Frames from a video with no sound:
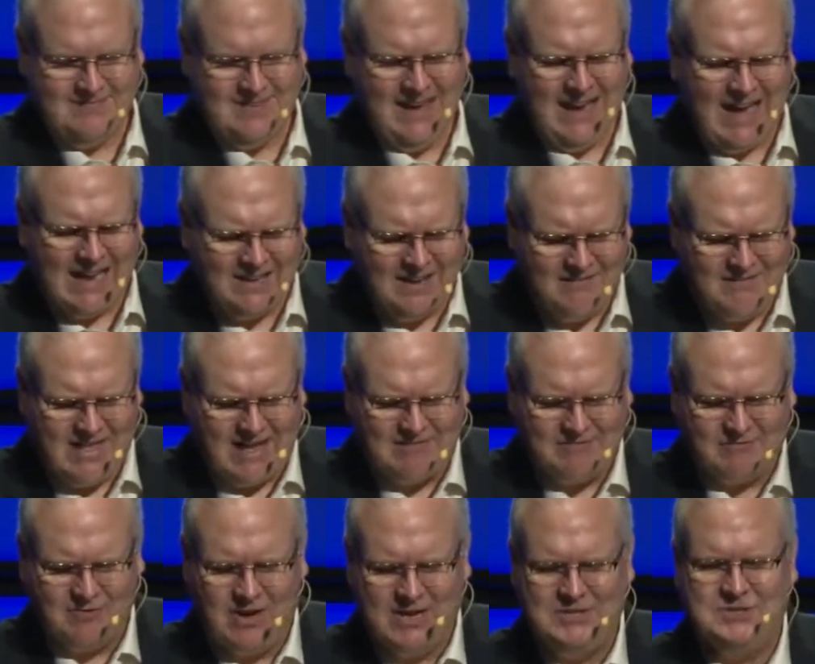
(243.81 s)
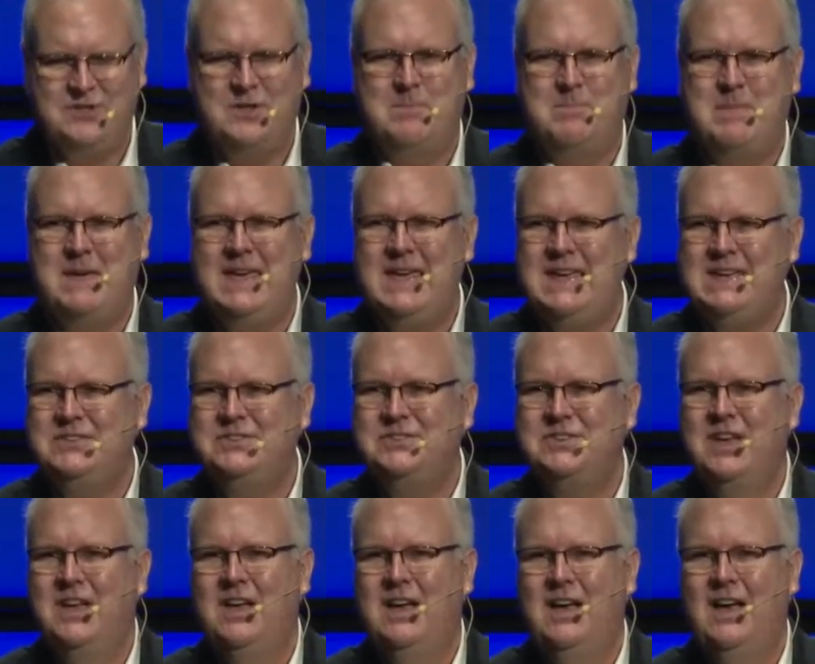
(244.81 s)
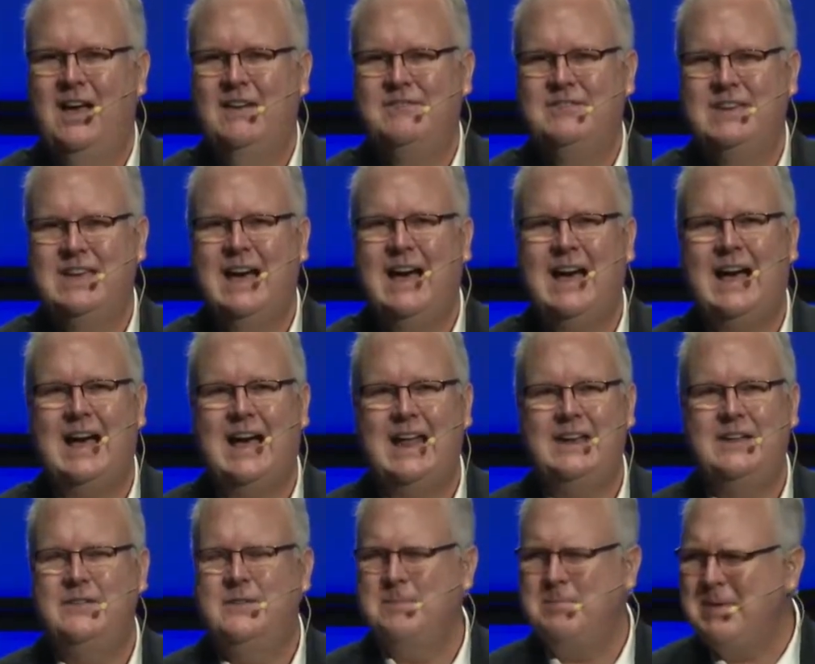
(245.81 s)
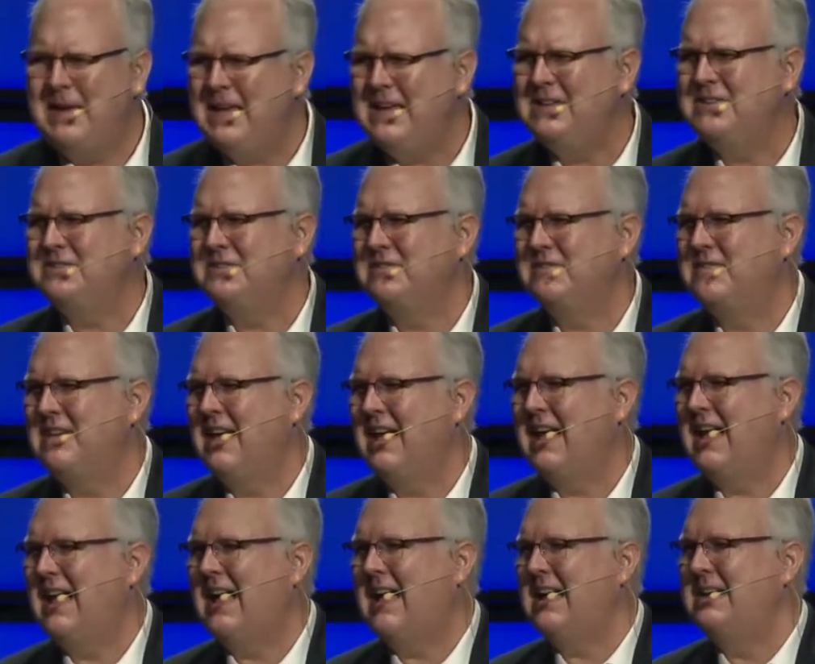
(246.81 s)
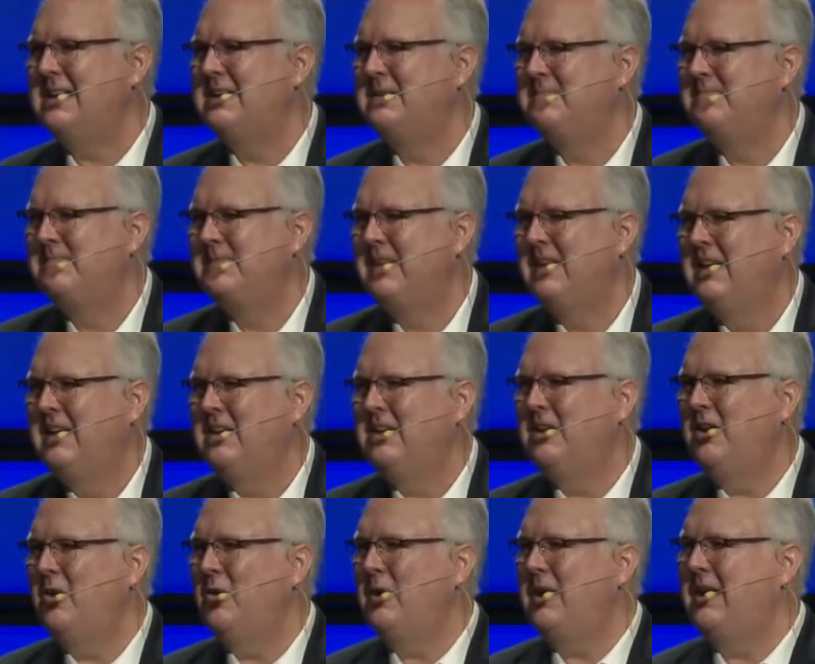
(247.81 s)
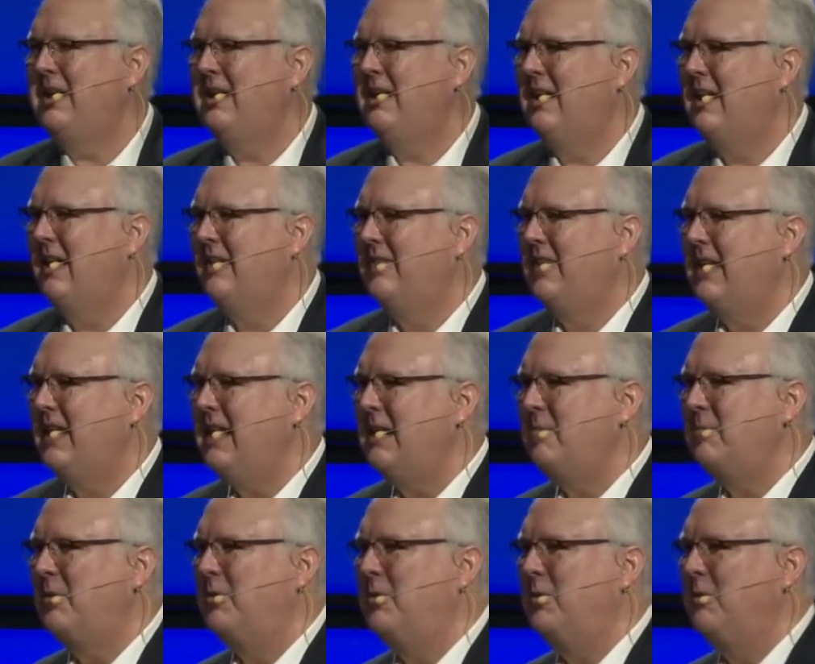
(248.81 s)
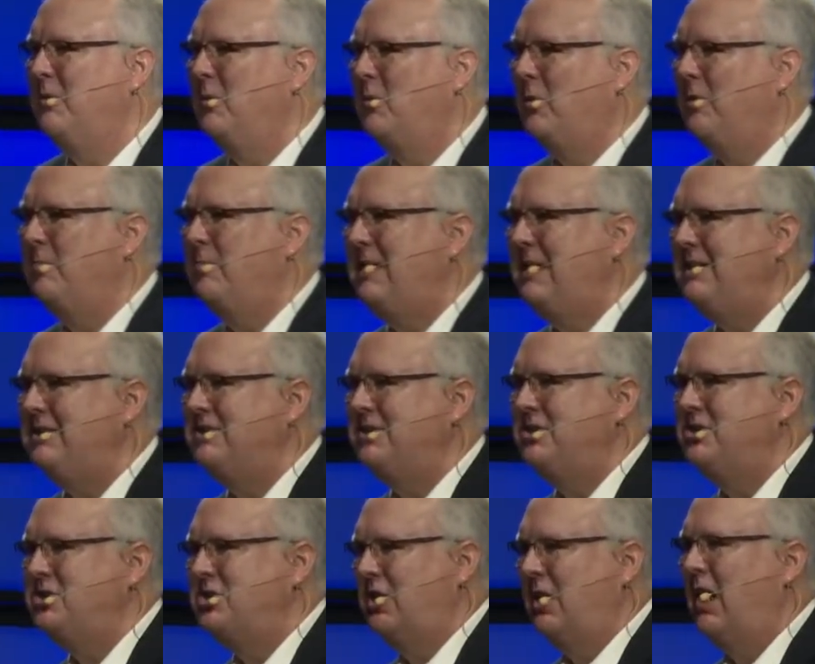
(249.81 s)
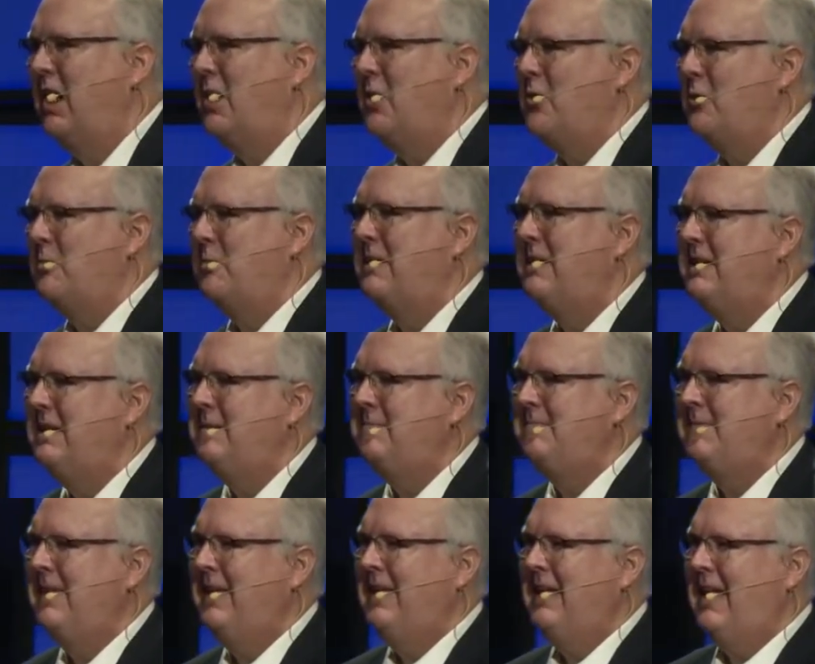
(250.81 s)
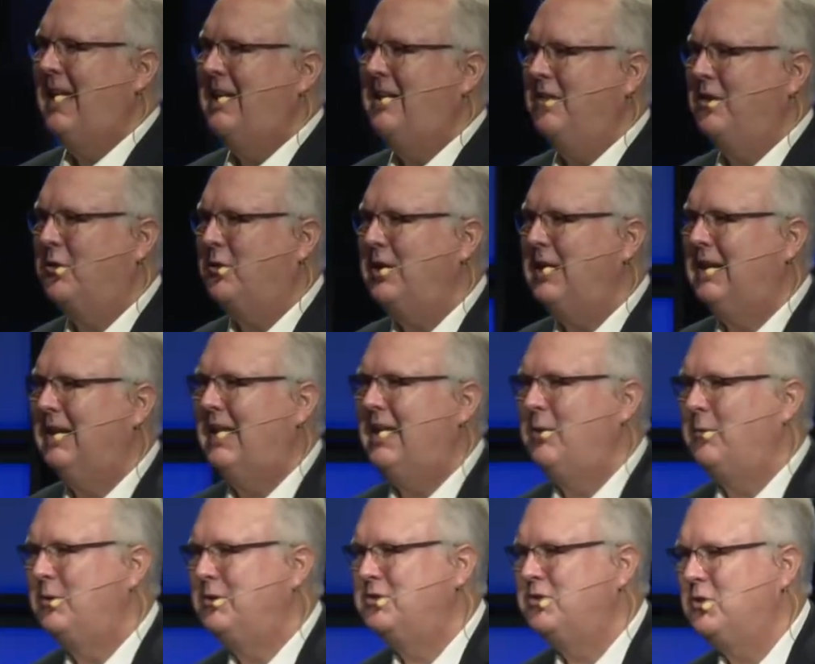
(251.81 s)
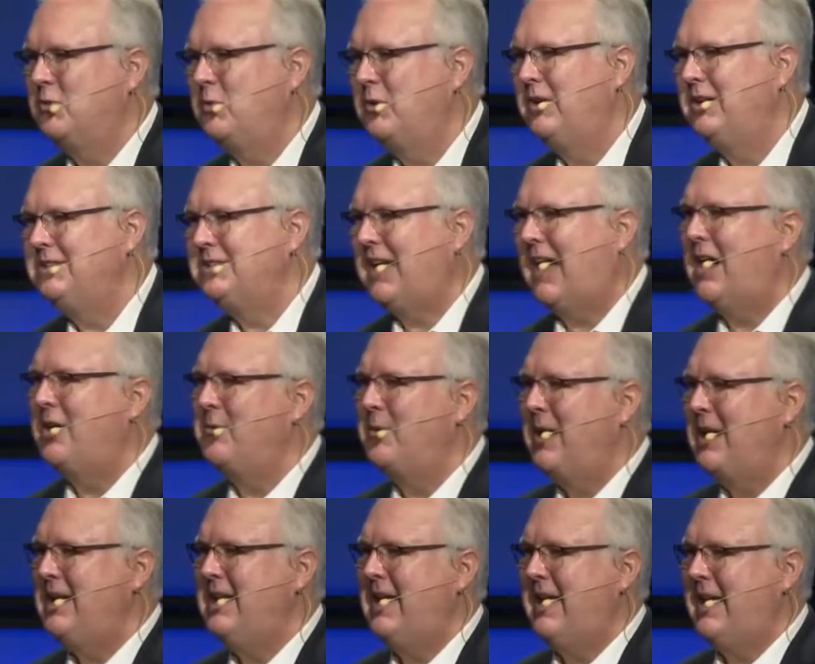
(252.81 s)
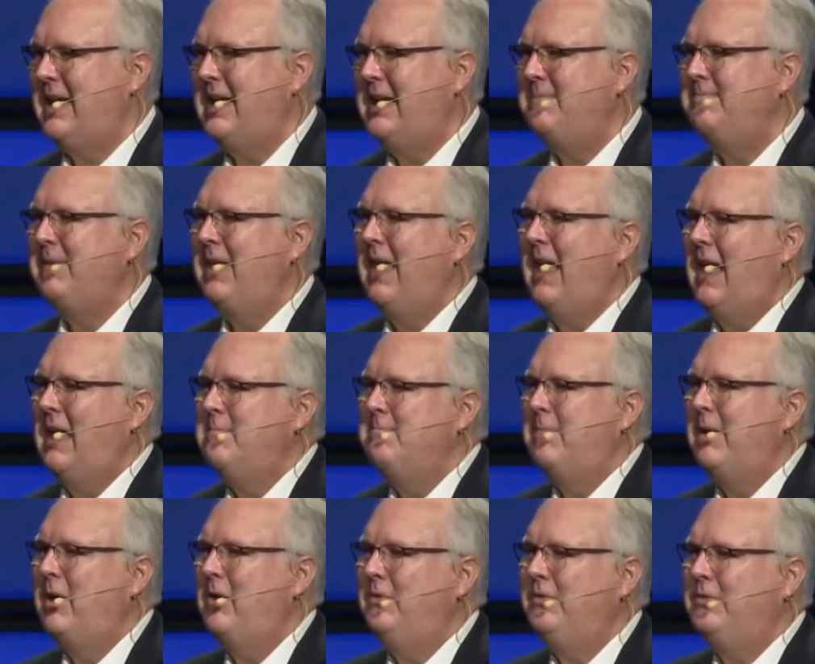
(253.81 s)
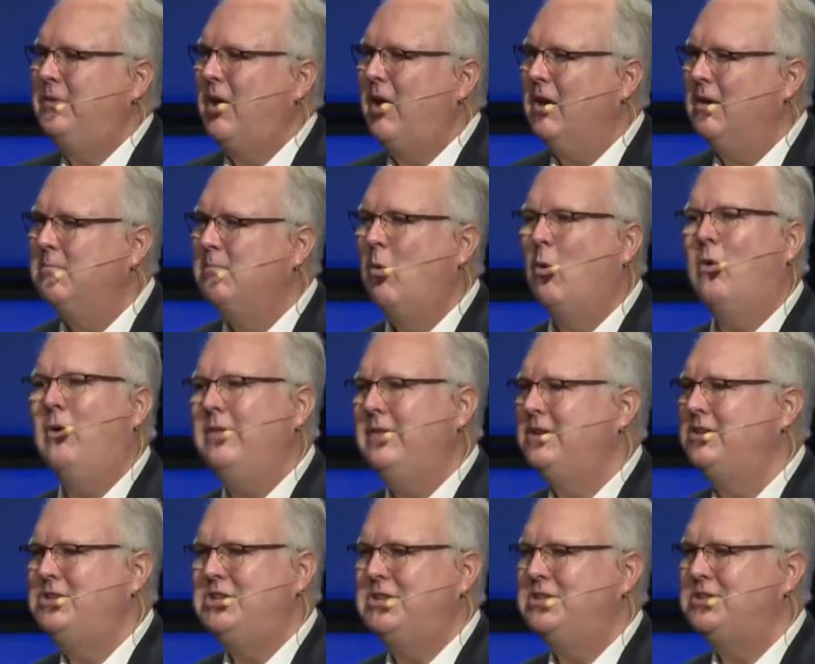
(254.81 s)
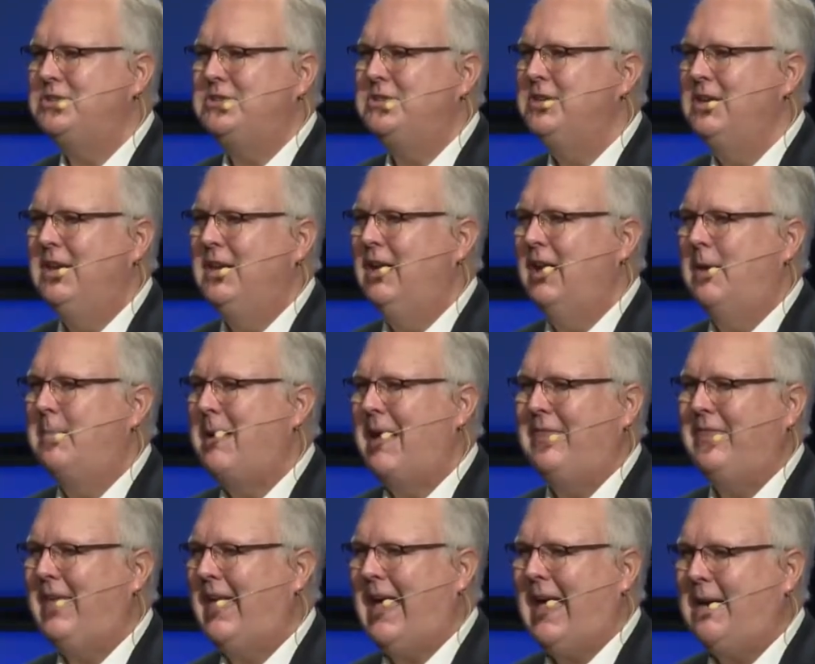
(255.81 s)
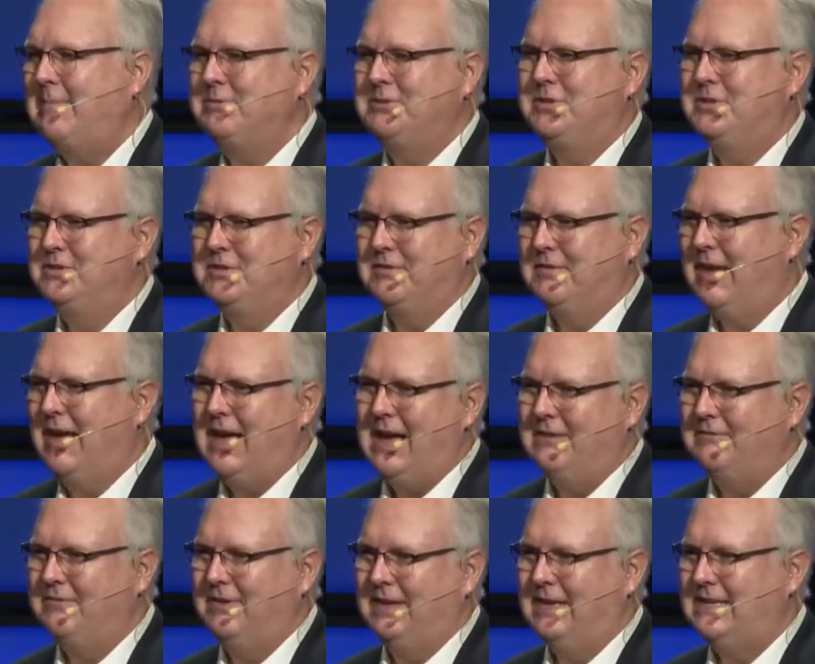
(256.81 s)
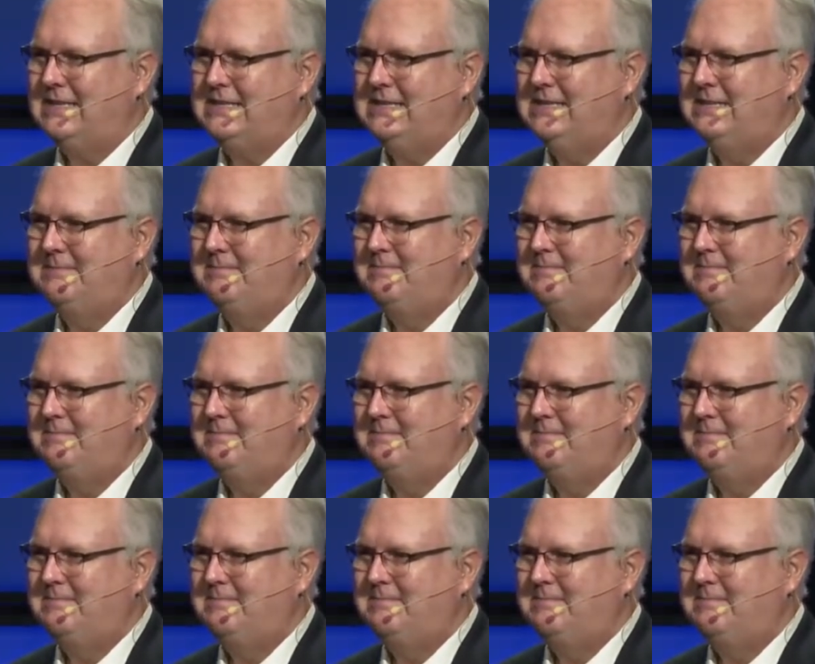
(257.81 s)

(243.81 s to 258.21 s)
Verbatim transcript: I love that phrase, the peace of God, the peace of God. You know, in uh, the Hebrew, the word peace is shalom, and in the Greek language, the word is eirene, and both talk more than just about the absence of conflict.